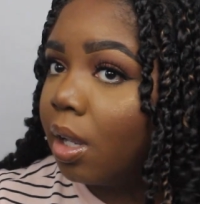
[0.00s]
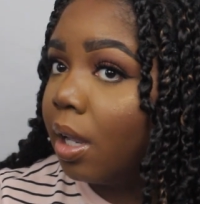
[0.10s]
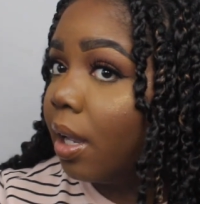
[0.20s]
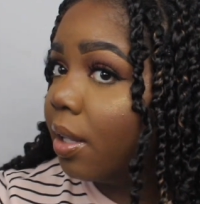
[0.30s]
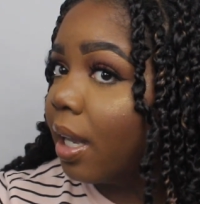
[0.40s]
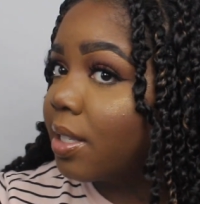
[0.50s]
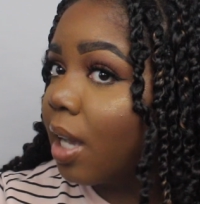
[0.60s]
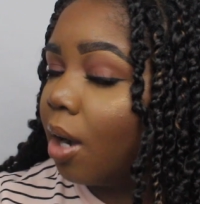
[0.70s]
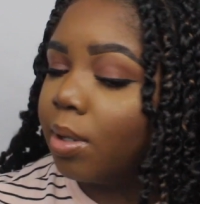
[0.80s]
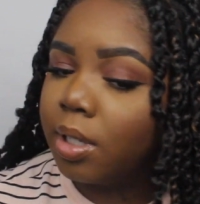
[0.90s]
And that's
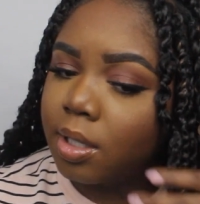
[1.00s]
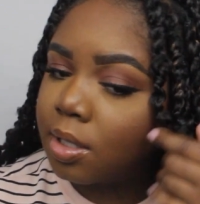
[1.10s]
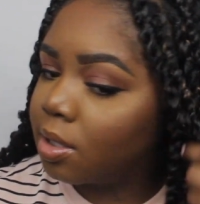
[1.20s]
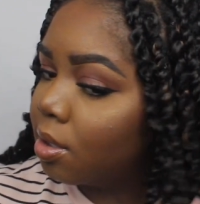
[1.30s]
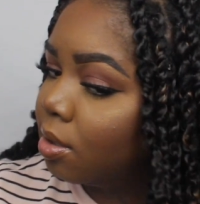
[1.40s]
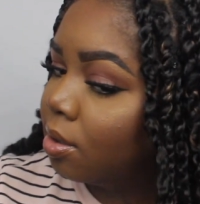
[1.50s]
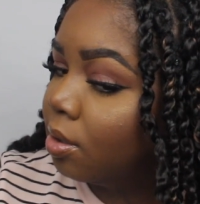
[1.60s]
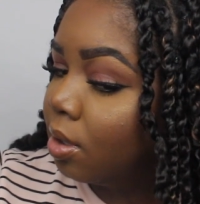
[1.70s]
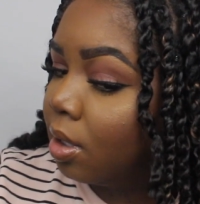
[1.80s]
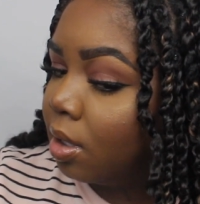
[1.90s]
how it looks.
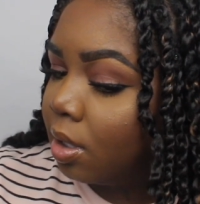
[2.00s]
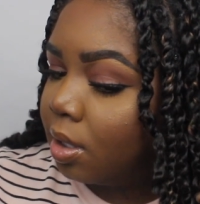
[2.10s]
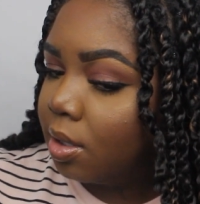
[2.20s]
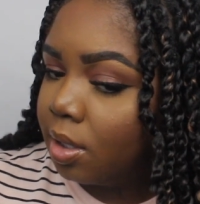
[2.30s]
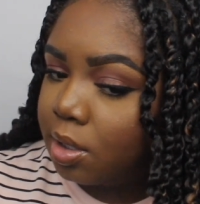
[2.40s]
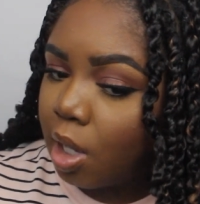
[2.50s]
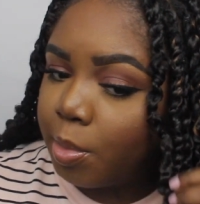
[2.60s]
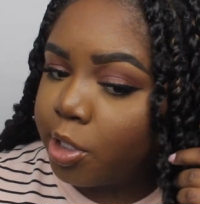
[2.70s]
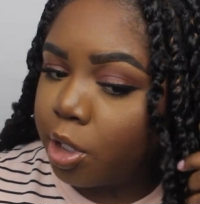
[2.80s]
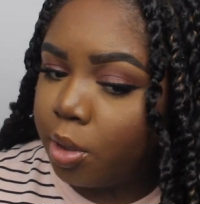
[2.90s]
So I'm
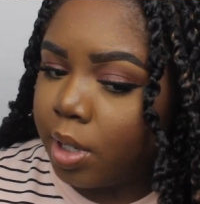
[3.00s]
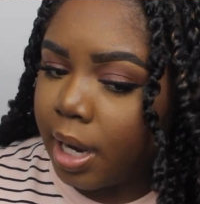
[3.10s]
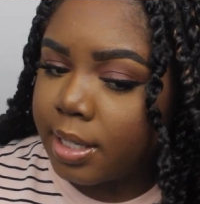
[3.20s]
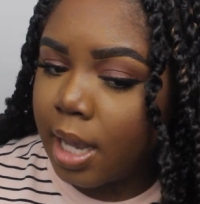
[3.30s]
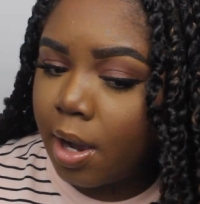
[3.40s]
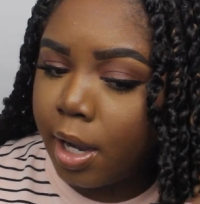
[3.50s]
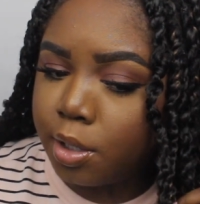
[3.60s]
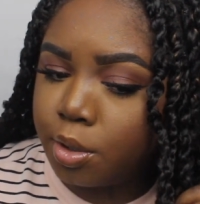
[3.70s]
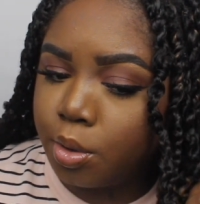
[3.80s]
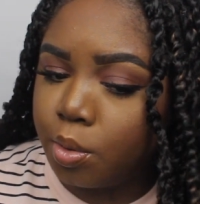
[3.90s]
going to show you guys how I
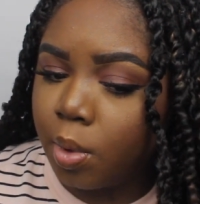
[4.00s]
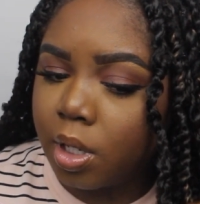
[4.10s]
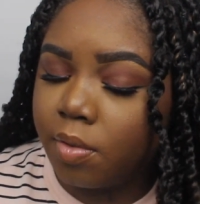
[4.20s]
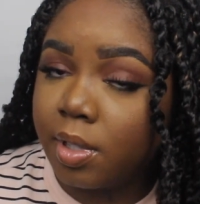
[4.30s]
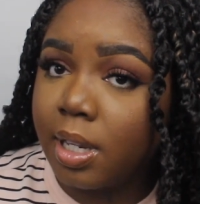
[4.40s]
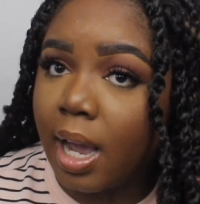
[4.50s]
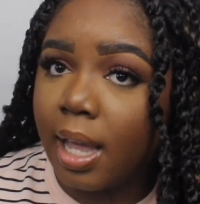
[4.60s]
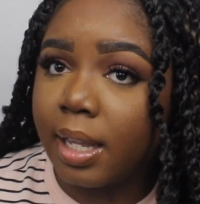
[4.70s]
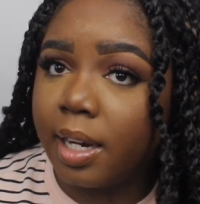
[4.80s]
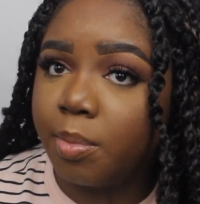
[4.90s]
do one of the
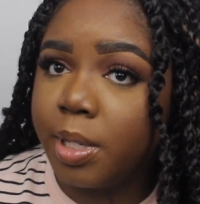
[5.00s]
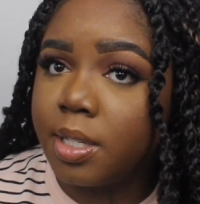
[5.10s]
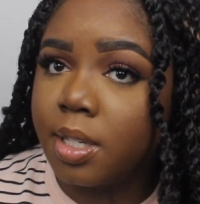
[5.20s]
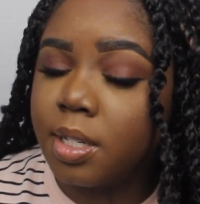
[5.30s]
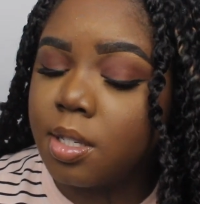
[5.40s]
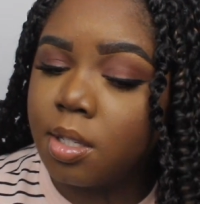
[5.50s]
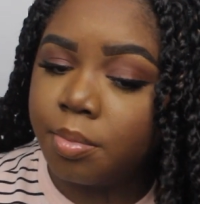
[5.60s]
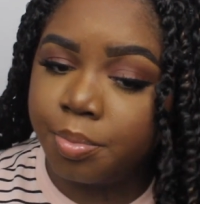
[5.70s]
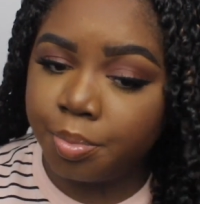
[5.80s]
highlighted pieces.